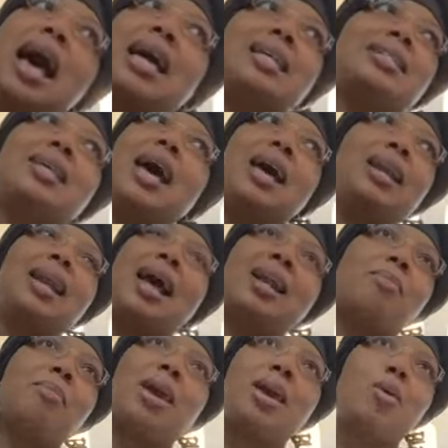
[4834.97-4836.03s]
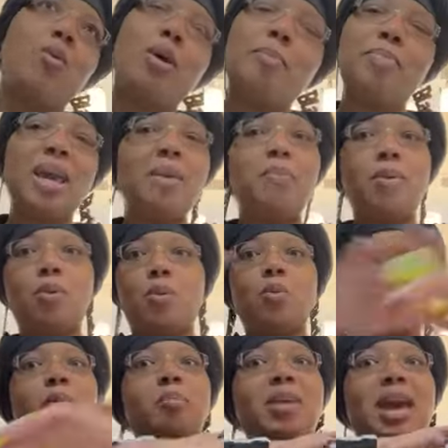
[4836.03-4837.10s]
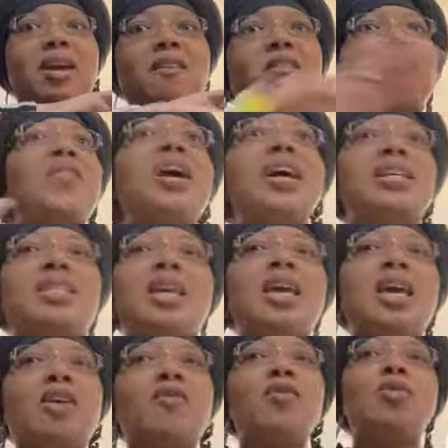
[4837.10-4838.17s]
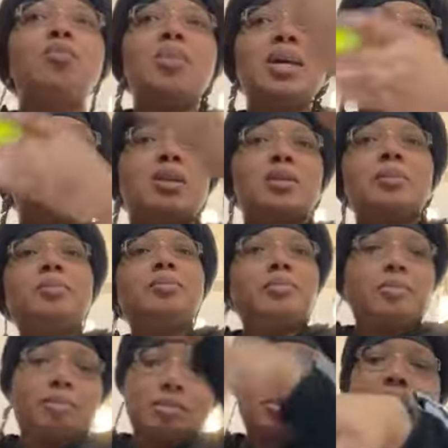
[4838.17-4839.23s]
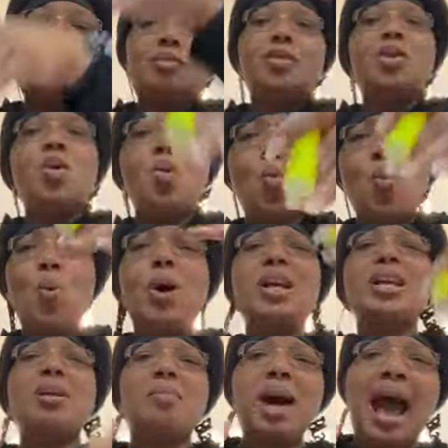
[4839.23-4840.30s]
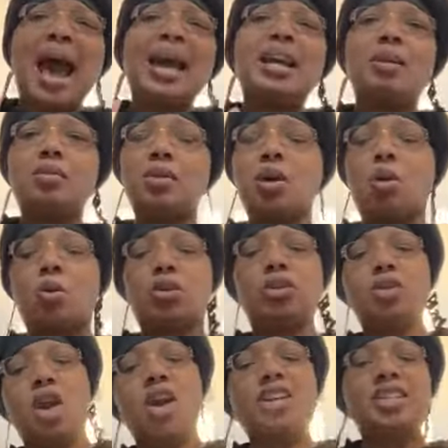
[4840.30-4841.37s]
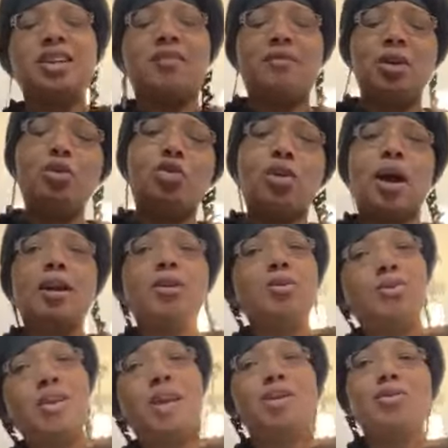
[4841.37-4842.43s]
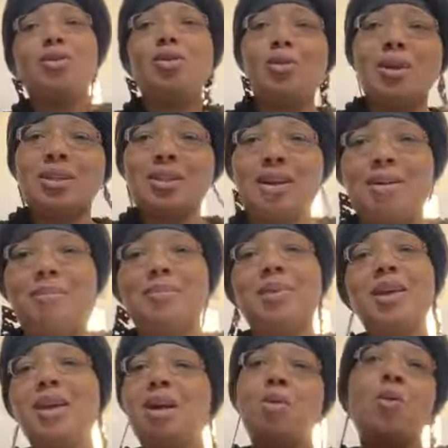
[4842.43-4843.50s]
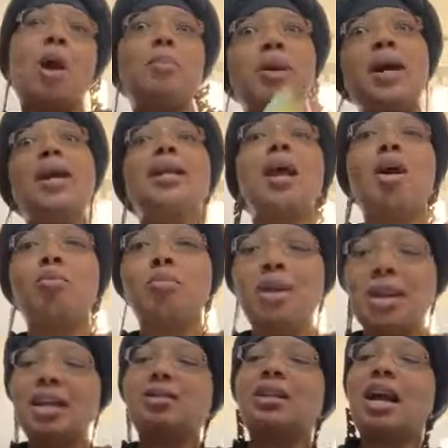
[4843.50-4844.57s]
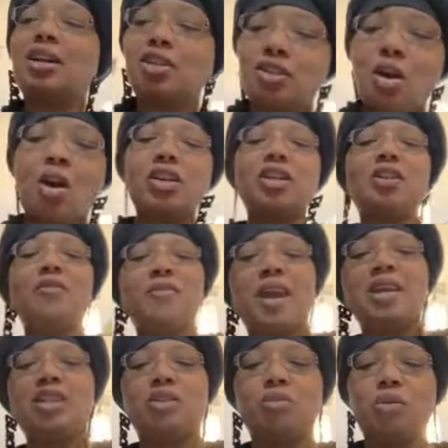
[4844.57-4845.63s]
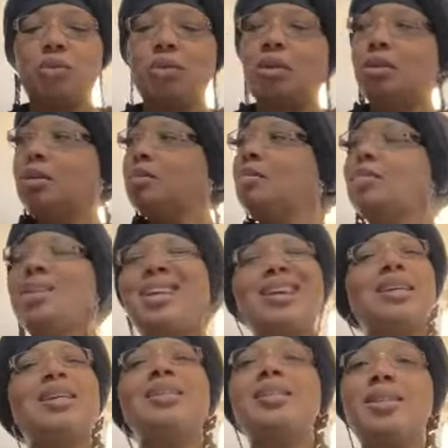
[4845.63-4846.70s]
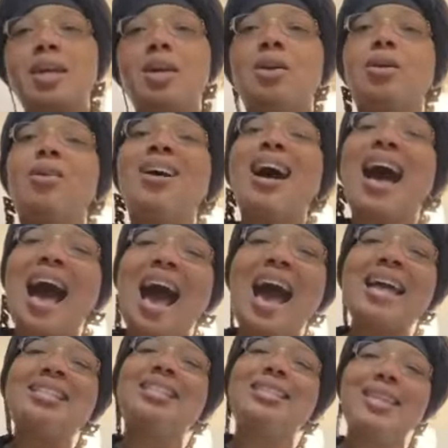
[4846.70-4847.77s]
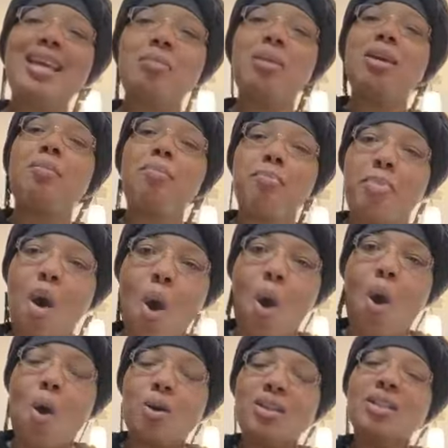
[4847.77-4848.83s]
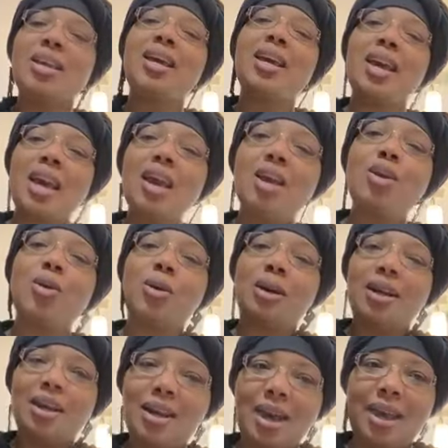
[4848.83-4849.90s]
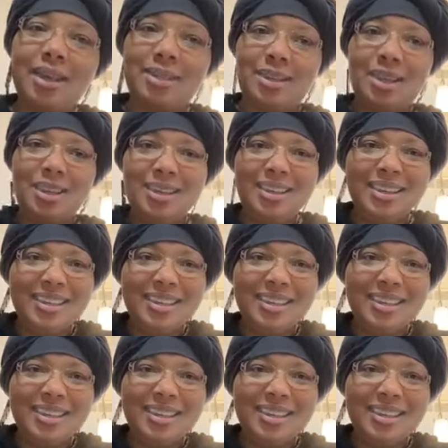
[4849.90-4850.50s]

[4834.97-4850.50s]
I decided not to make one. People will make a fuss if you missing one of them items. Oh, a starch in a vegetable. You trying? You think you're doing something? Well, I'm cutting out meat. I just got a starch in a vegetable. Still, hot steaming bogs in your gut.